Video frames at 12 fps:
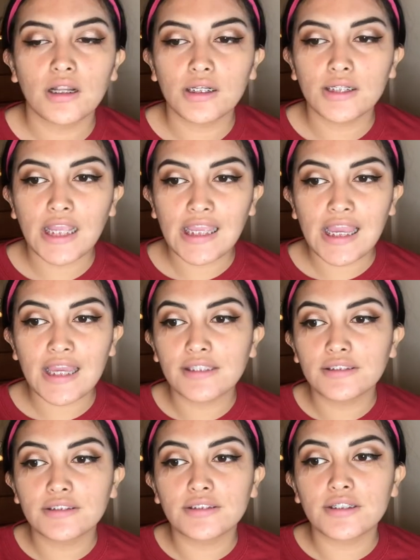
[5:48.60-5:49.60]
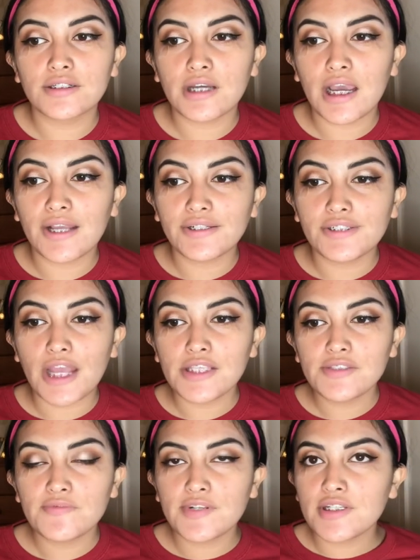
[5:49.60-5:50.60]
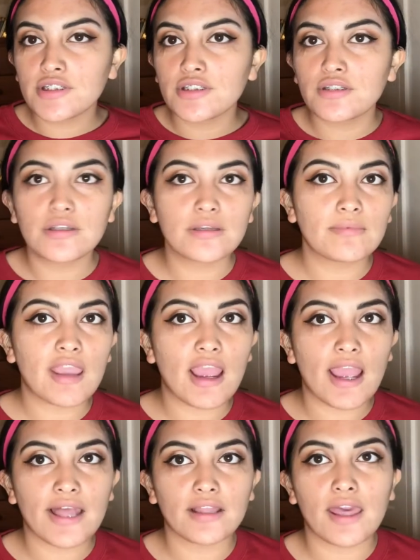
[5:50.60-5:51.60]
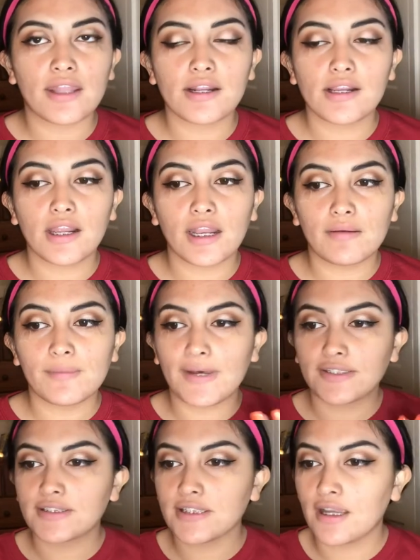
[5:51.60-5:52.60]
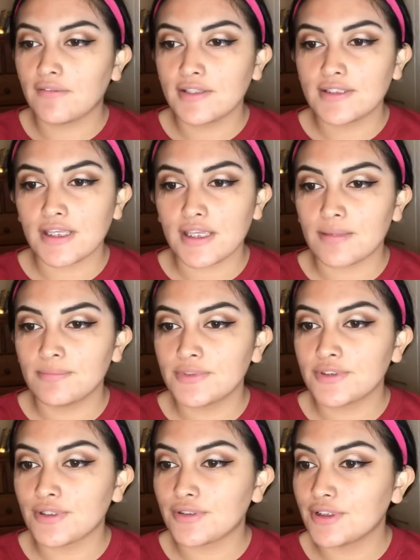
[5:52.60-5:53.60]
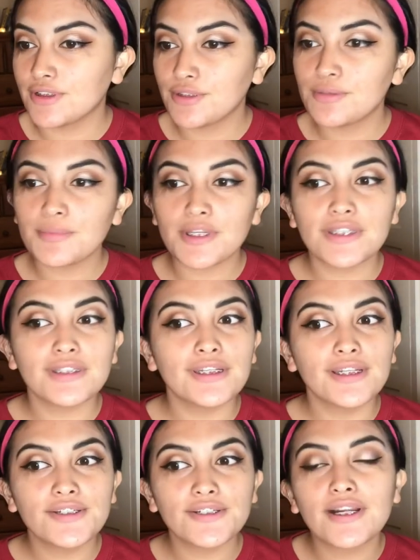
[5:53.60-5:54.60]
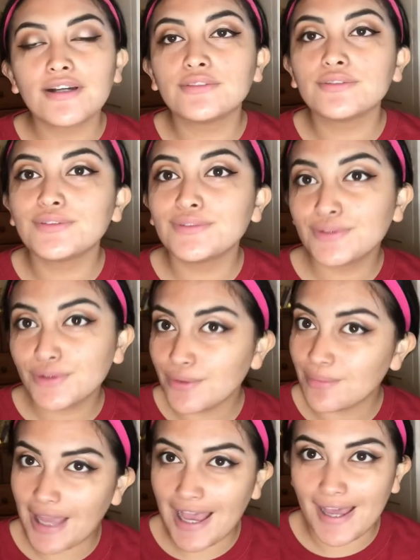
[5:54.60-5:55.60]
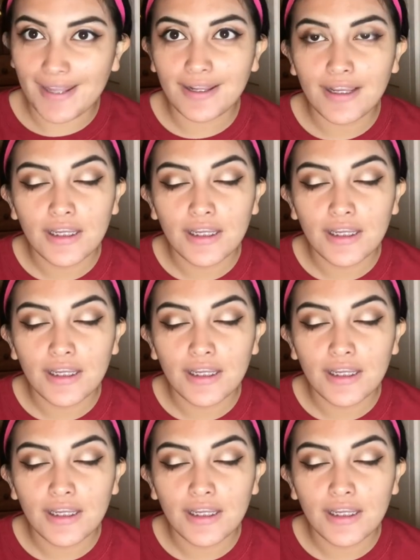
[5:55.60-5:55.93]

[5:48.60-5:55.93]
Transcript: Alright guys, so I just finished doing my eyeliner and I'm about to take off the tape, so let's hope it's not too bad,